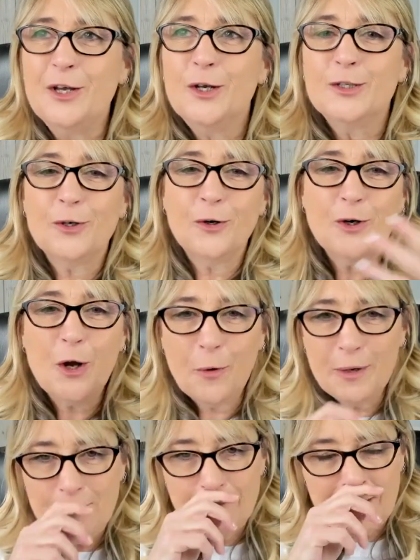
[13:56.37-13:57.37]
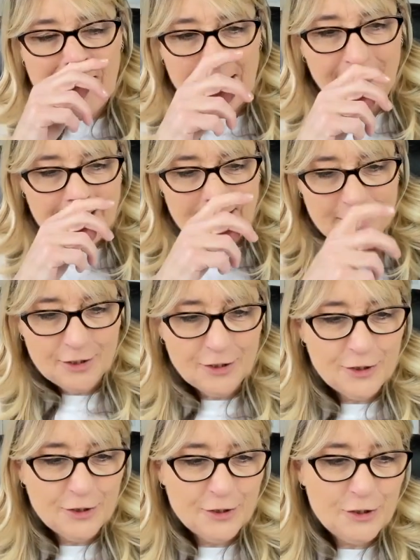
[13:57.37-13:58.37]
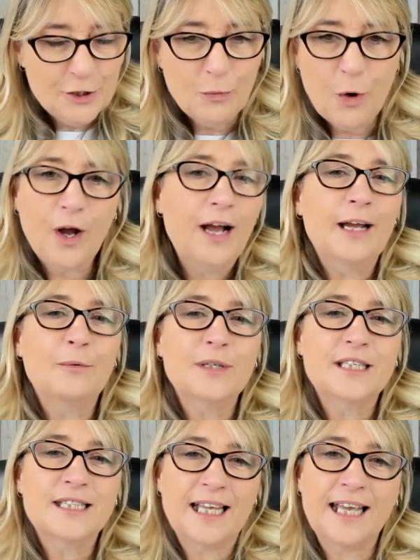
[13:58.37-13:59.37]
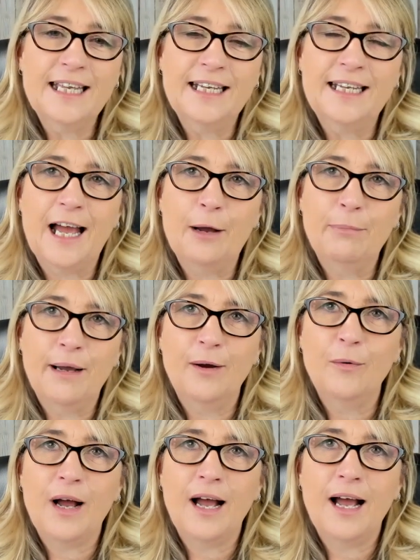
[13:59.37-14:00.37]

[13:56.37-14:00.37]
So going back to what I was saying about